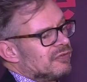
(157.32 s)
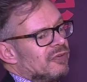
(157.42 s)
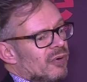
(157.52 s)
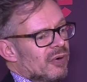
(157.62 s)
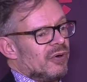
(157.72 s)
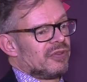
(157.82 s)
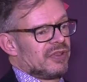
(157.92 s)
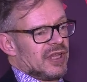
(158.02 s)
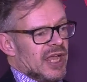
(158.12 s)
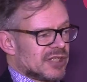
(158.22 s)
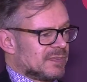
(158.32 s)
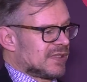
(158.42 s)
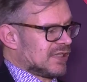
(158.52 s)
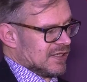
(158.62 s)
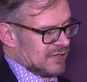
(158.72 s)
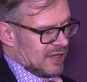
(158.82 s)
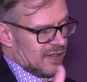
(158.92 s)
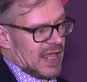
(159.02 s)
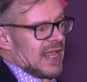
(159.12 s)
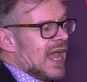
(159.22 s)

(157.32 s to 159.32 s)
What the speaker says: for the expertise that they